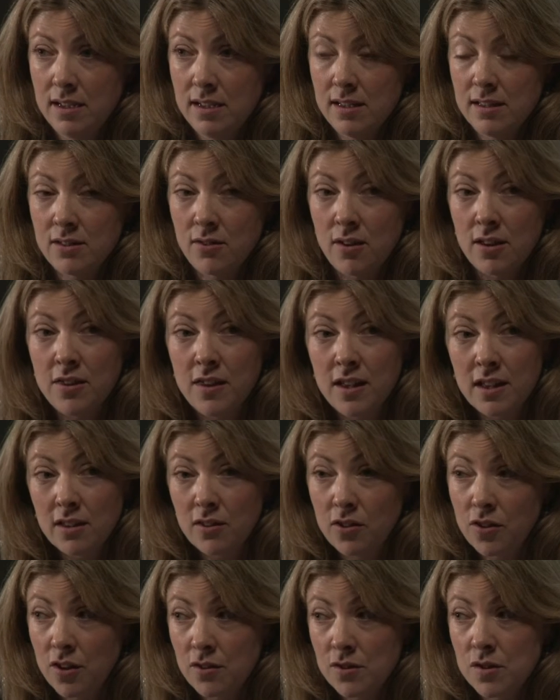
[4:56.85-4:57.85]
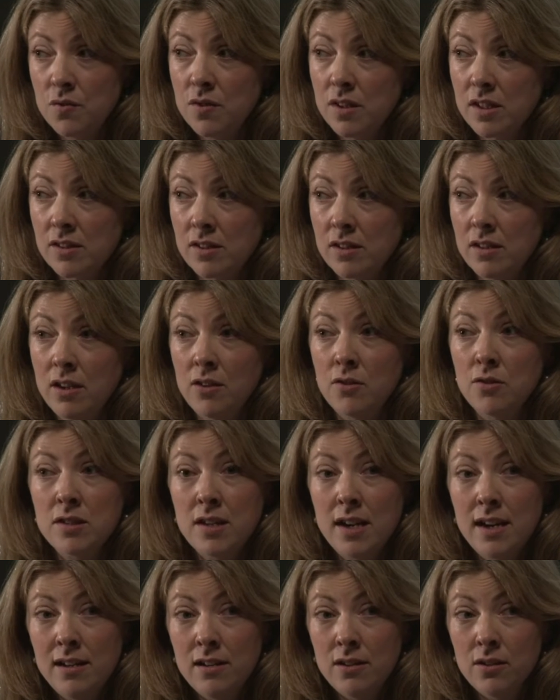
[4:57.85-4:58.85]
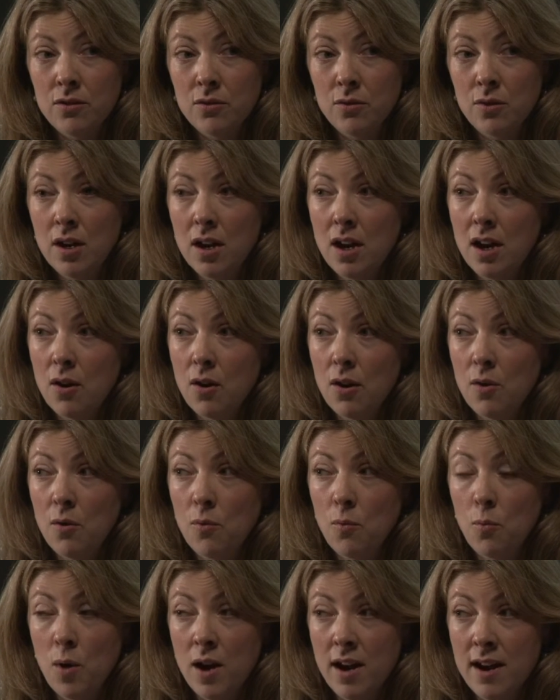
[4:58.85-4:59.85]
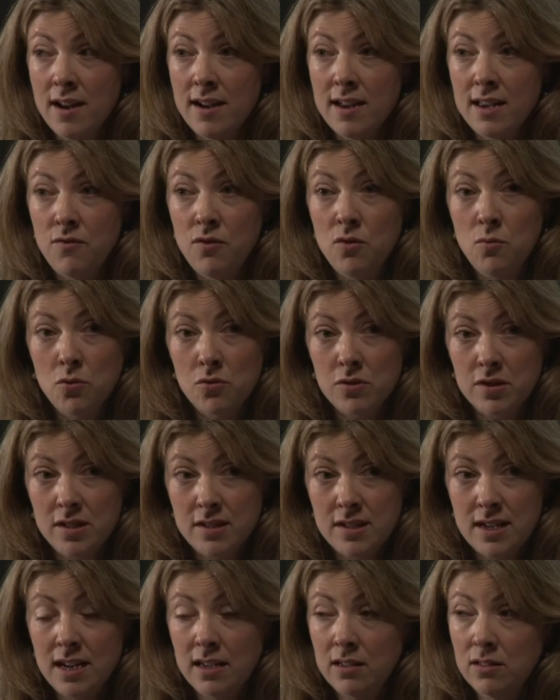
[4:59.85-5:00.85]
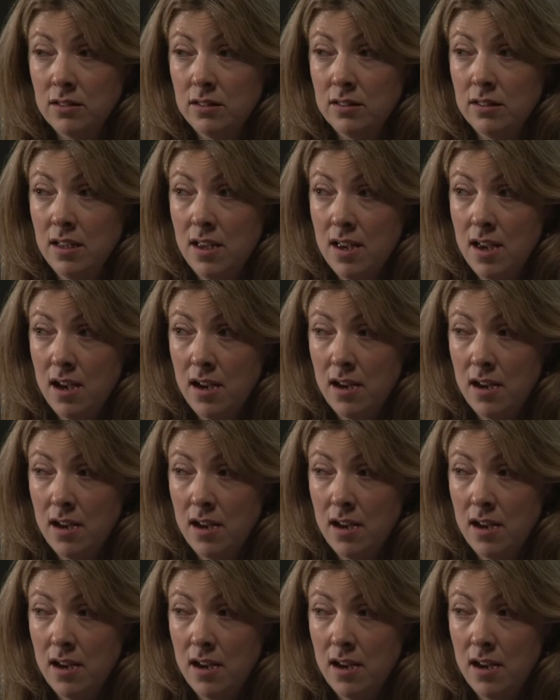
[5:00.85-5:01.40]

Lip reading: So I think those figures alone tell you where if you want to tackle